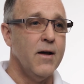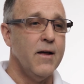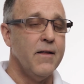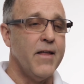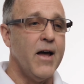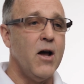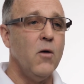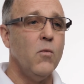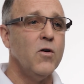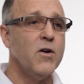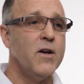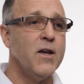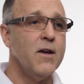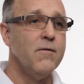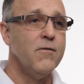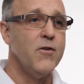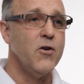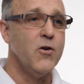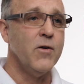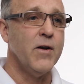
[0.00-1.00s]
That will
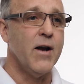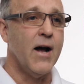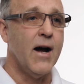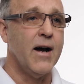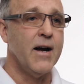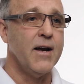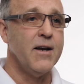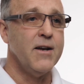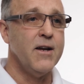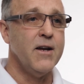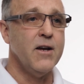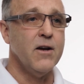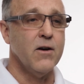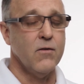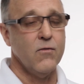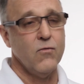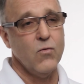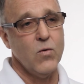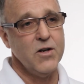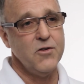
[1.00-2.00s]
give you an idea
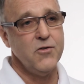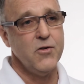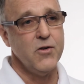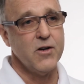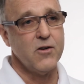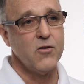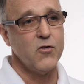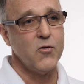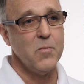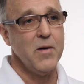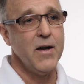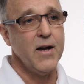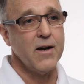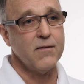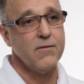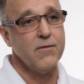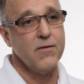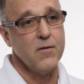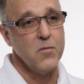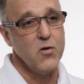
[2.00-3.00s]
of what to
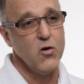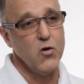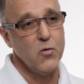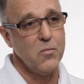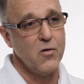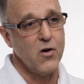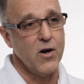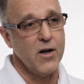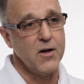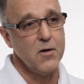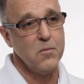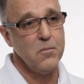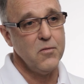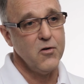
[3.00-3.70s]
expect from your product